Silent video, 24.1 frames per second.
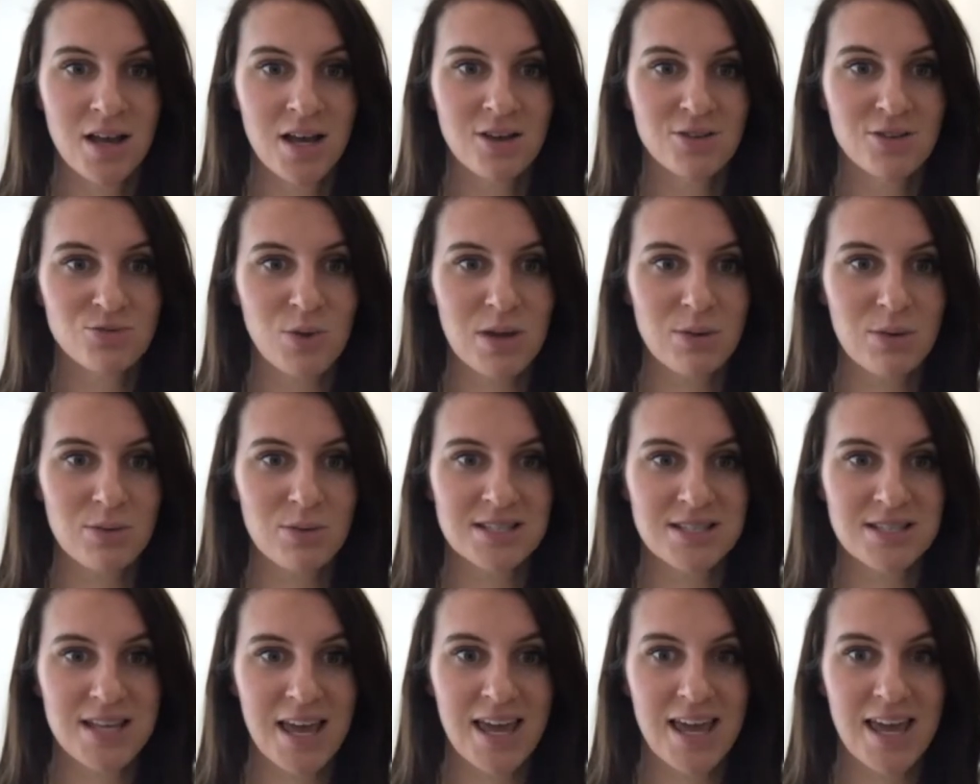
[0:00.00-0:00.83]
So he
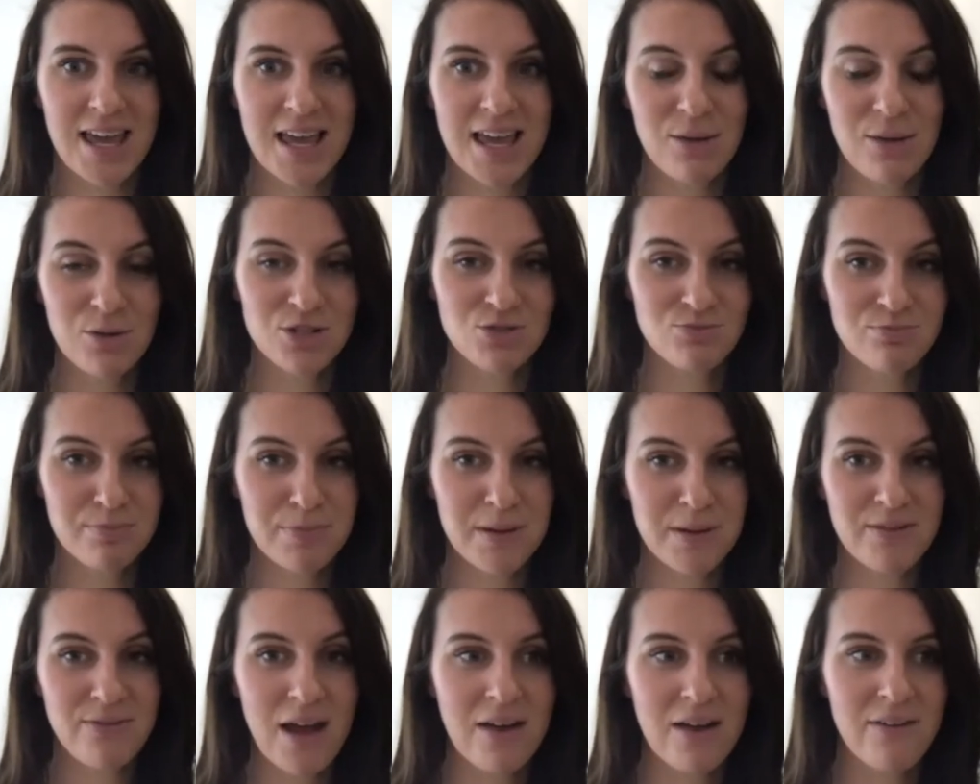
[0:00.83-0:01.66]
would
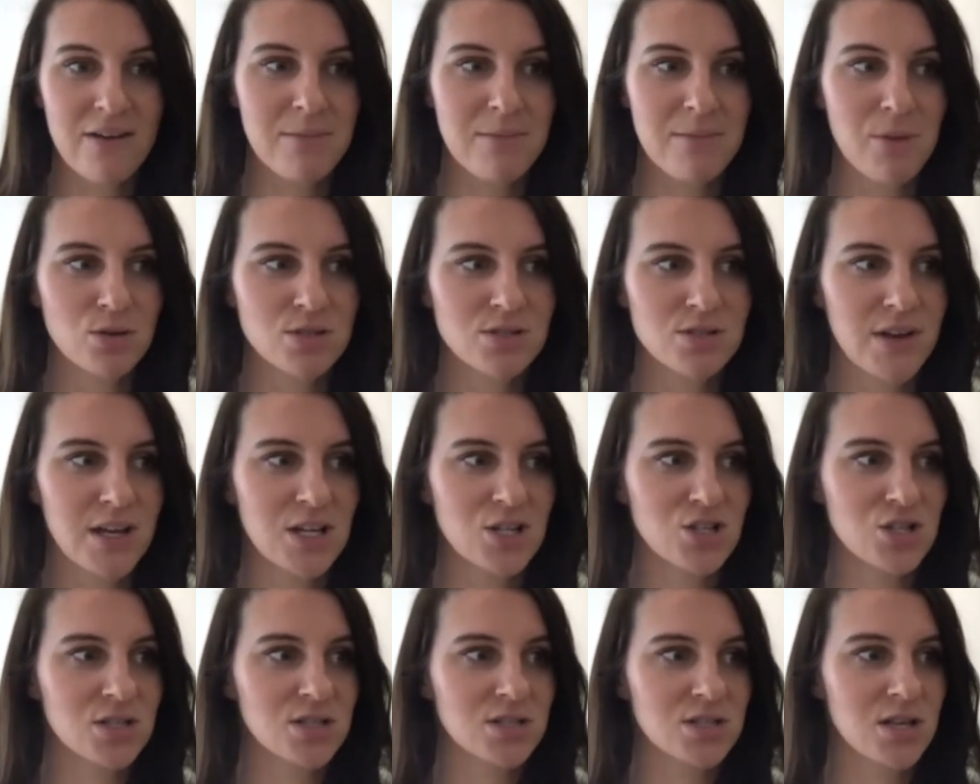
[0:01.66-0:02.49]
be very
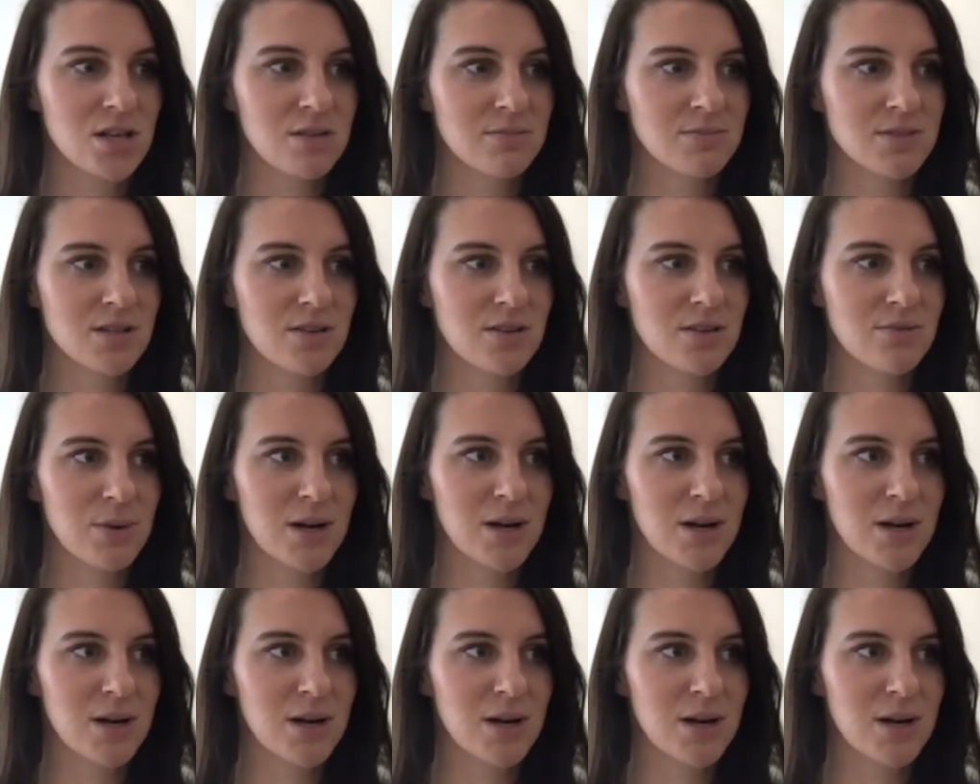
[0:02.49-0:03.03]
motivational in terms of,